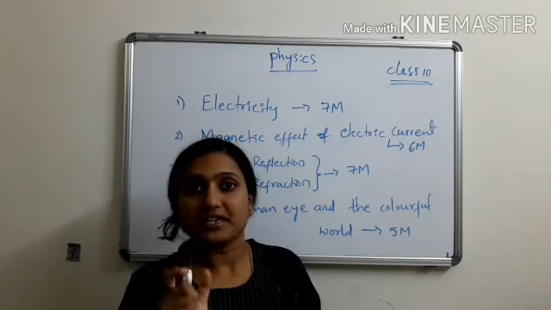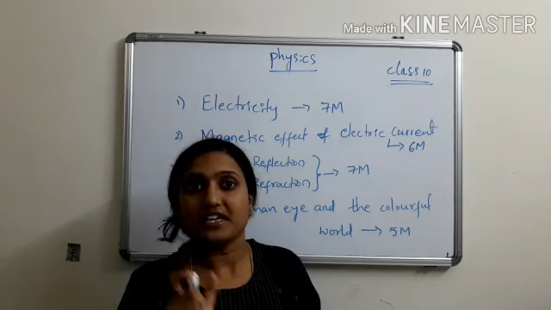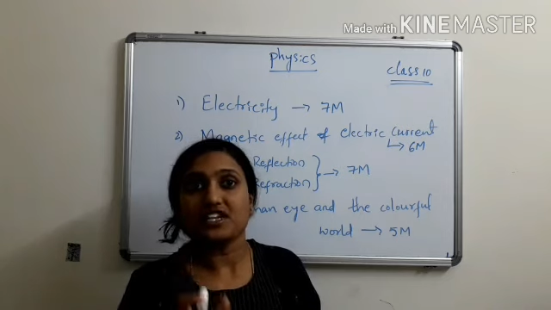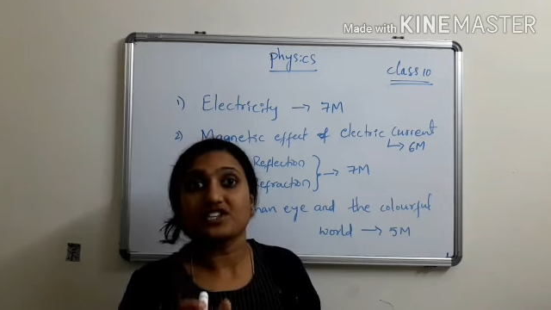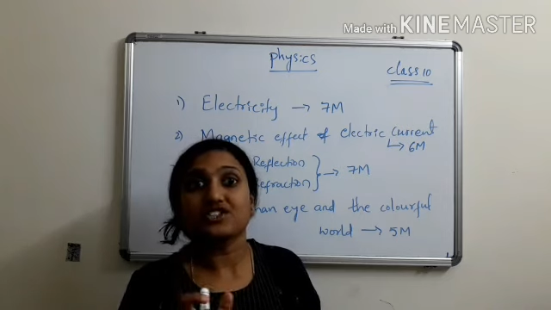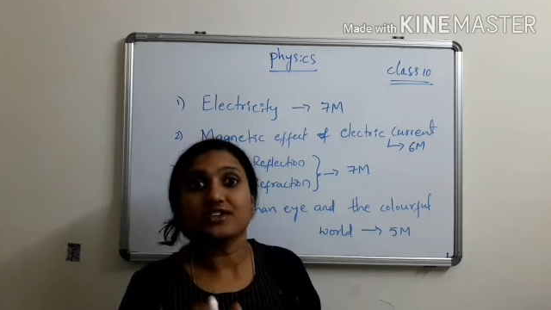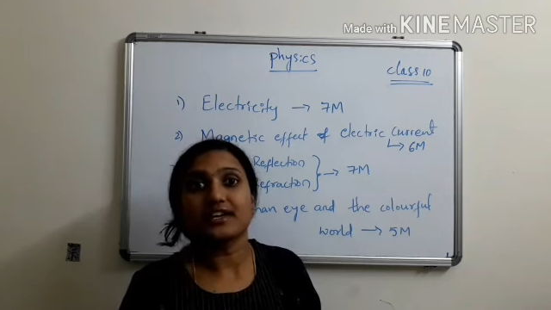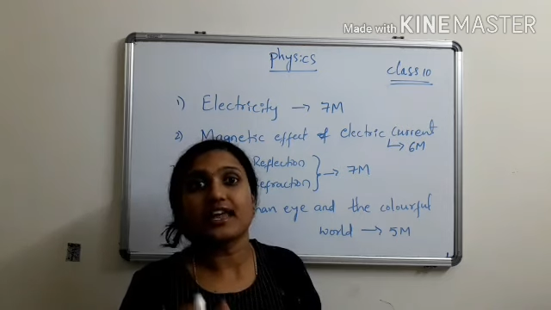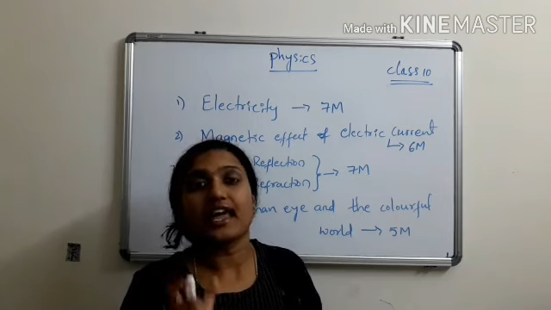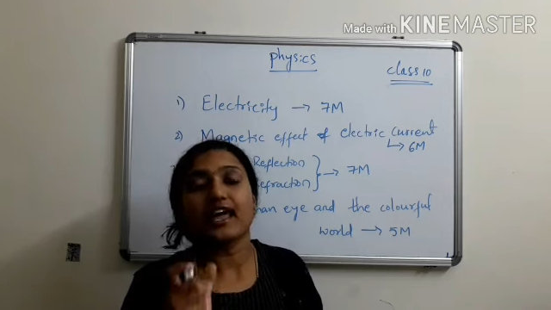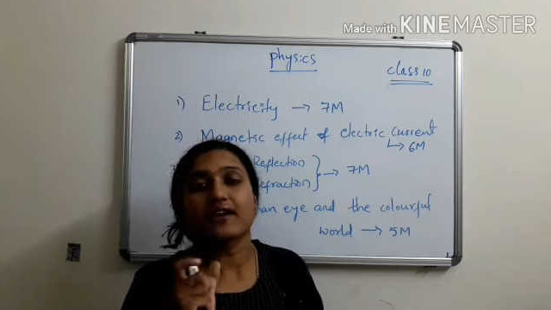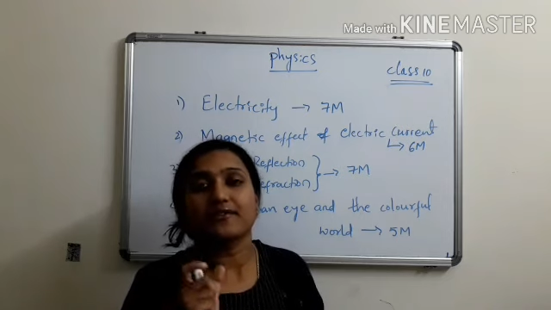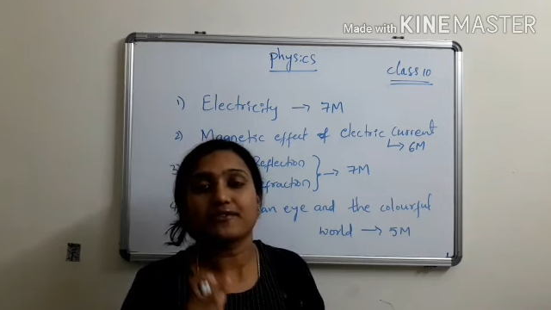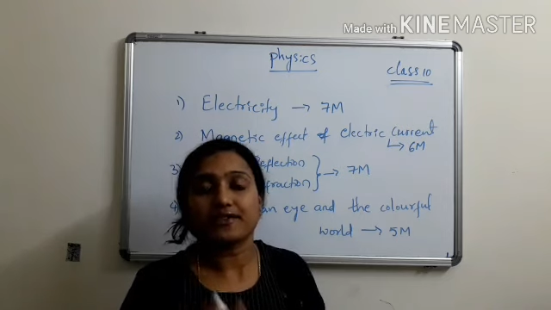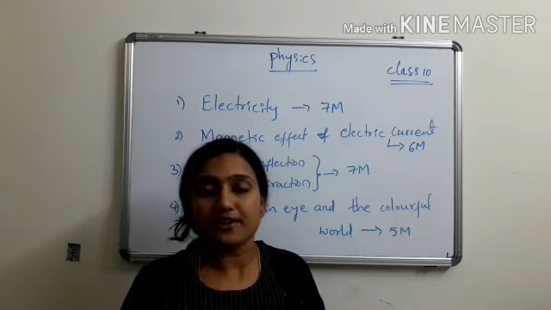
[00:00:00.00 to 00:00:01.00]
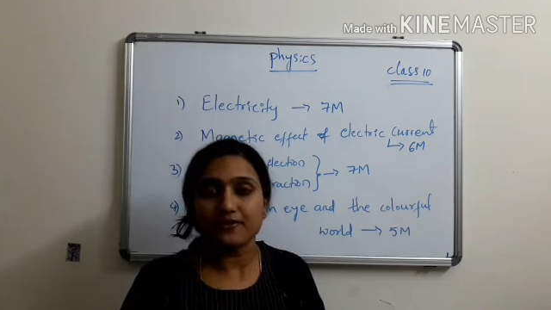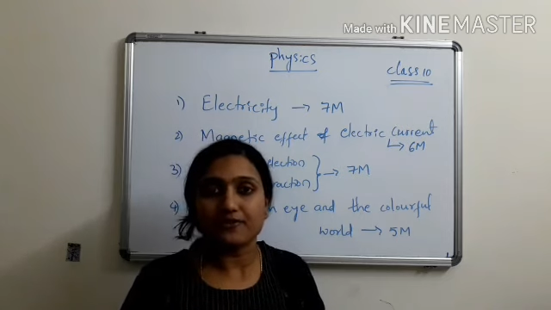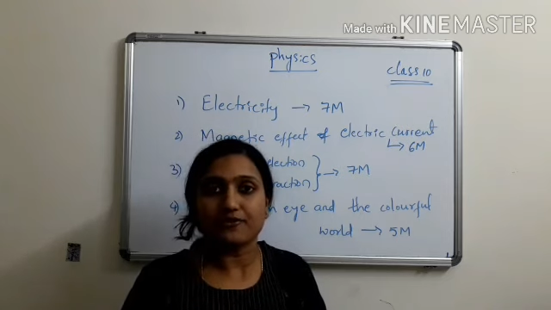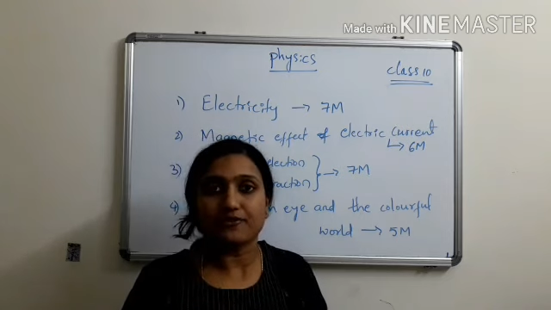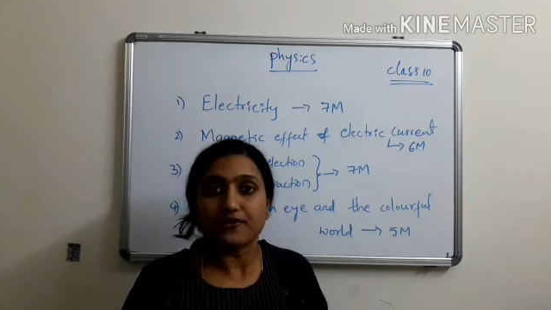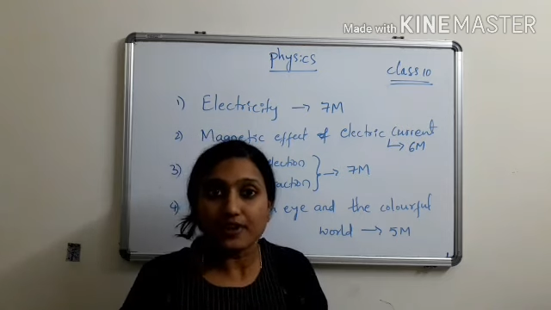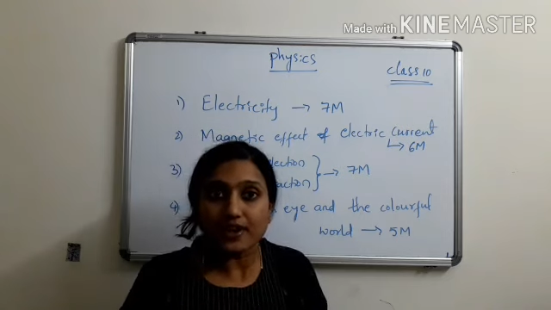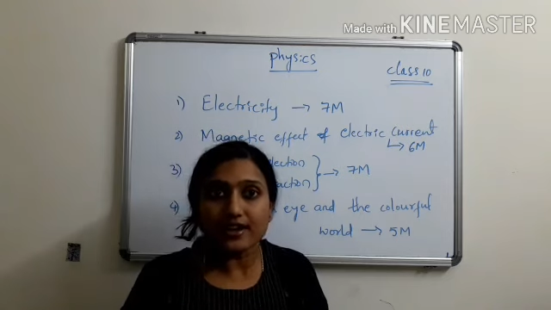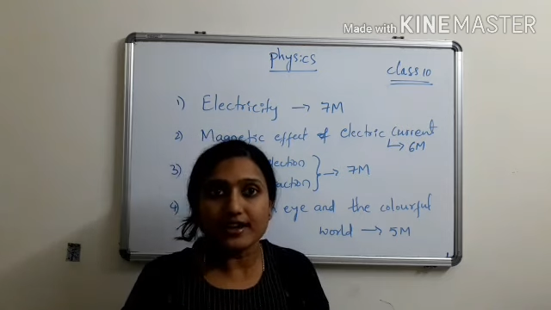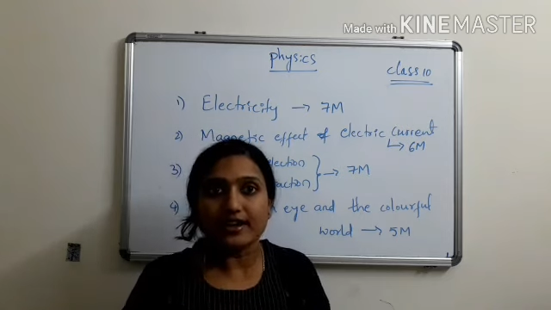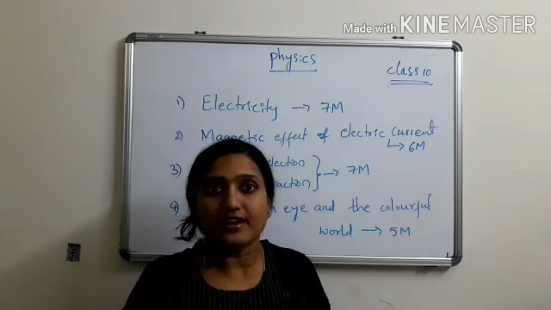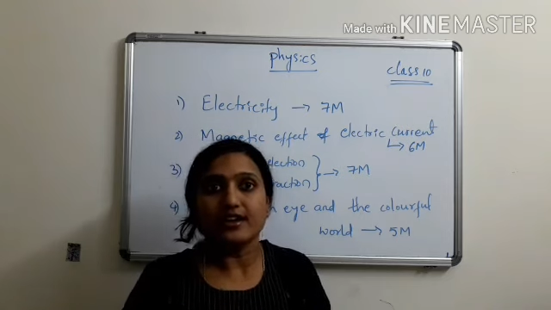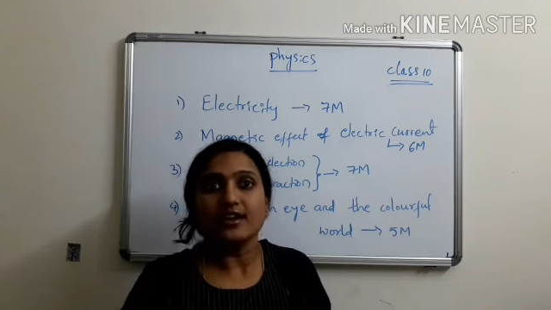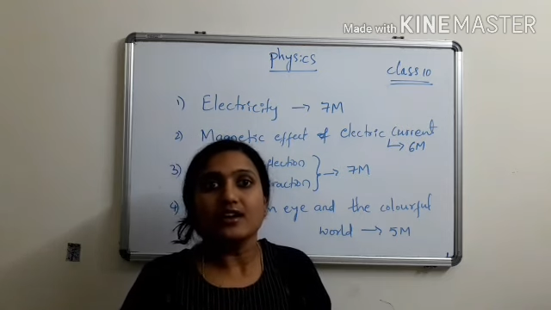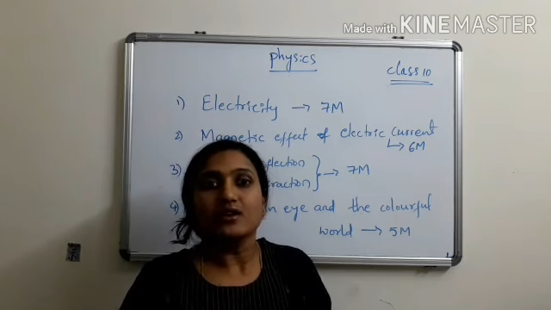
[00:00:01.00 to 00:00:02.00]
each and every word,